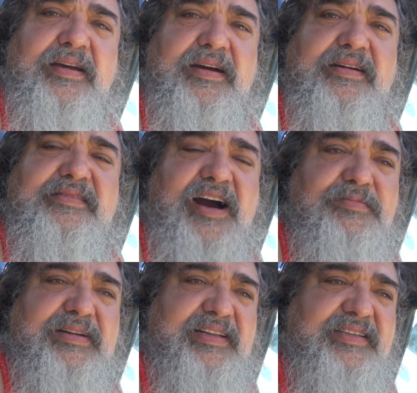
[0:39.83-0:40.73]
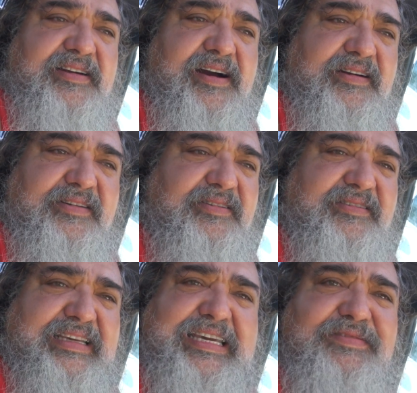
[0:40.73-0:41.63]
uh, Tom McClintock,
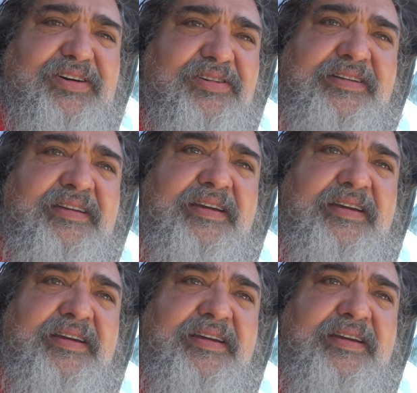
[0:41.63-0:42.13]
who's evil,